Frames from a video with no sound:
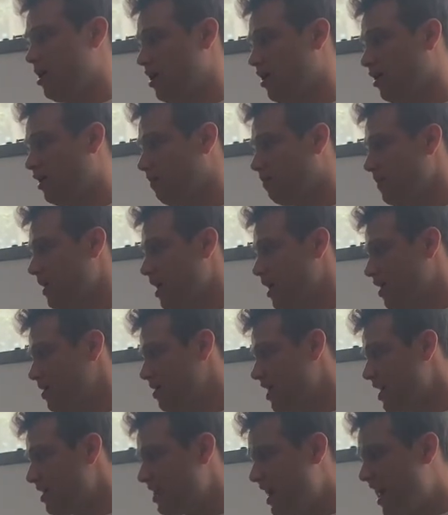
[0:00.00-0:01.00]
park.
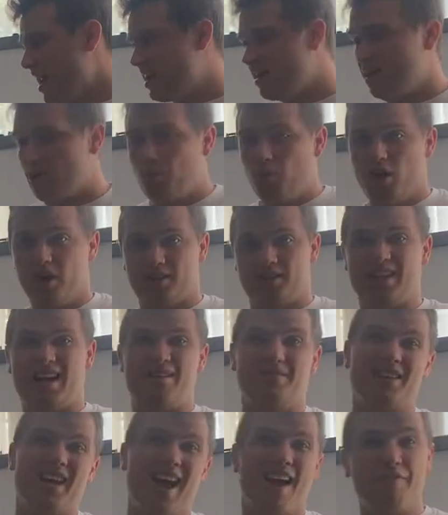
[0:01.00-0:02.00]
They then worked
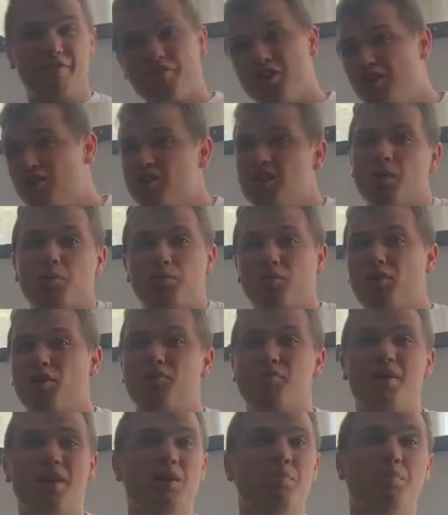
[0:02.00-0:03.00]
out the average number
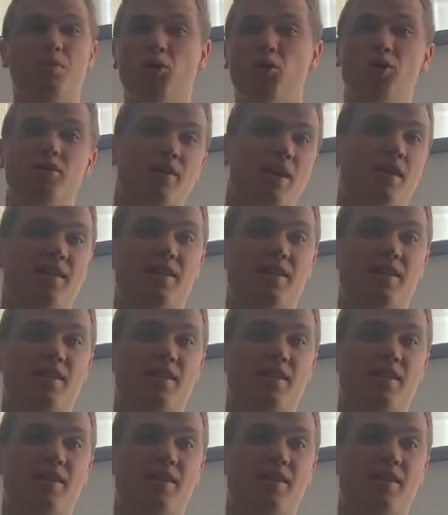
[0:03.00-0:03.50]
of people who they